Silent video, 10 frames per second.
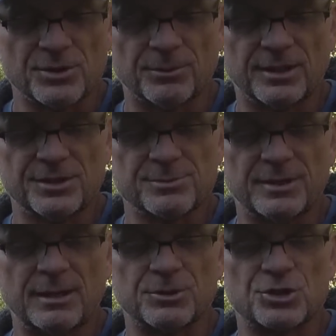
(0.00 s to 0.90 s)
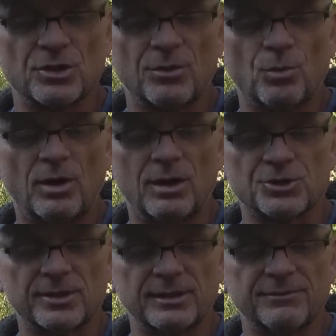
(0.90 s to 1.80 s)
someone else. My name is Sean
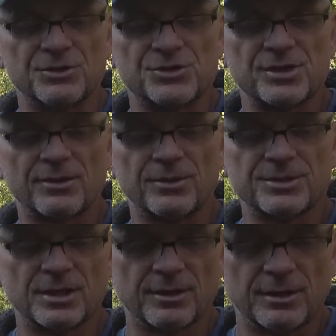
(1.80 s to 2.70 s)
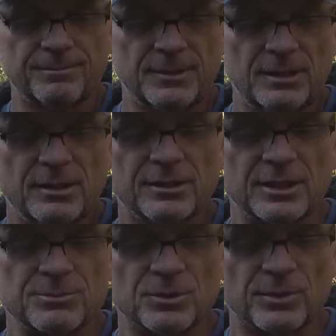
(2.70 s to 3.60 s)
Walsh, and I live in Southern Ontario.
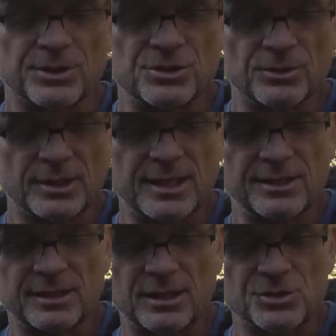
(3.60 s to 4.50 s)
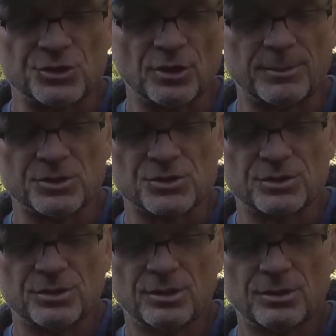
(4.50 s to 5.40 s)
Keep doing what you're doing, and in case nobody has
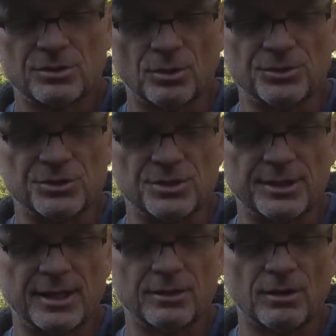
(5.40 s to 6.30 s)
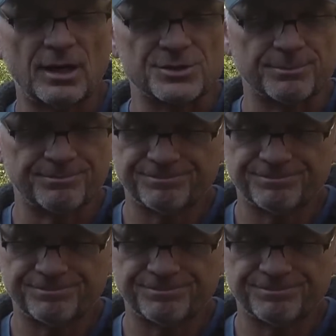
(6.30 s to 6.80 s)
told you today, you're awesome.